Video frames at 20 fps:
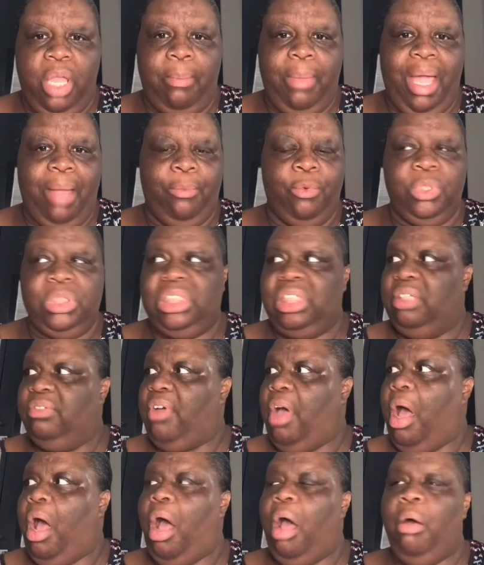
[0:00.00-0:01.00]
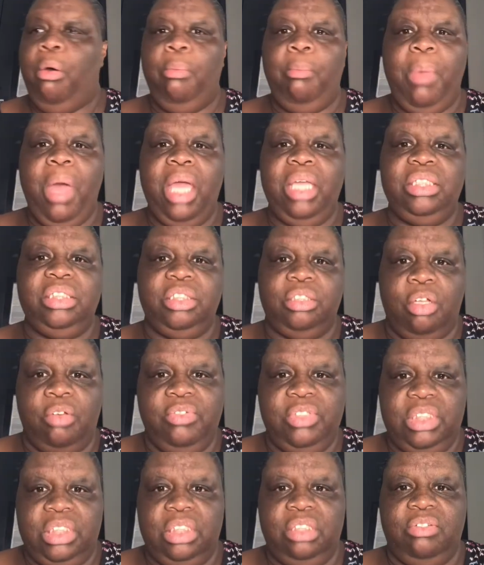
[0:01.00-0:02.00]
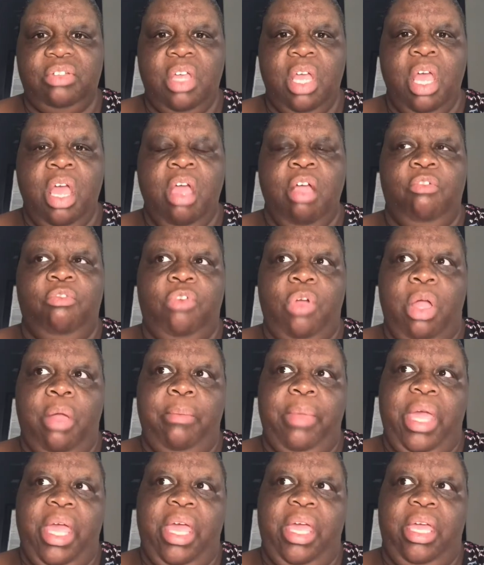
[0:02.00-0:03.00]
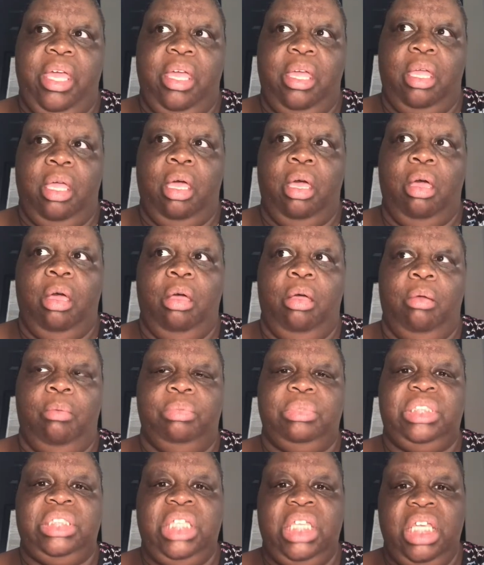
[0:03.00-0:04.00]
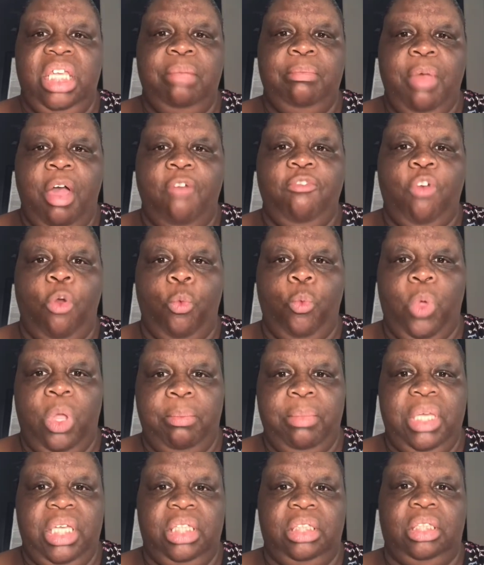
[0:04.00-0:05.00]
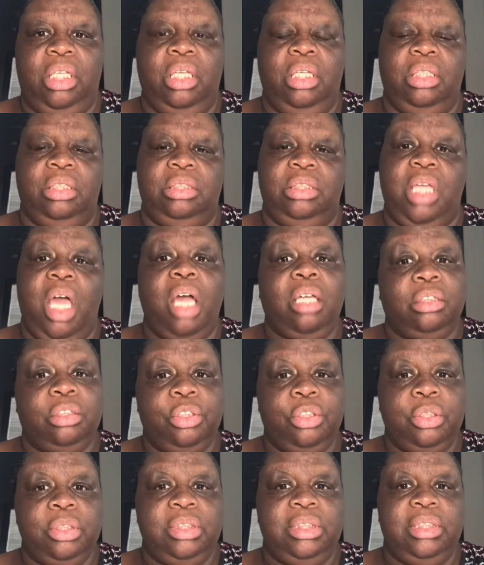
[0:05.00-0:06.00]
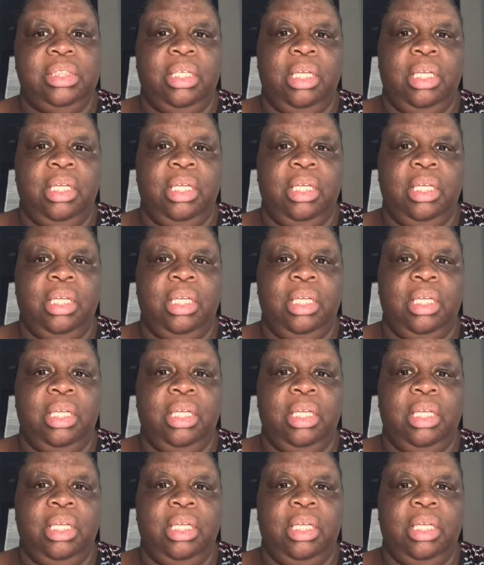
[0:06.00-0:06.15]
I receive all my services from a team of women doctors,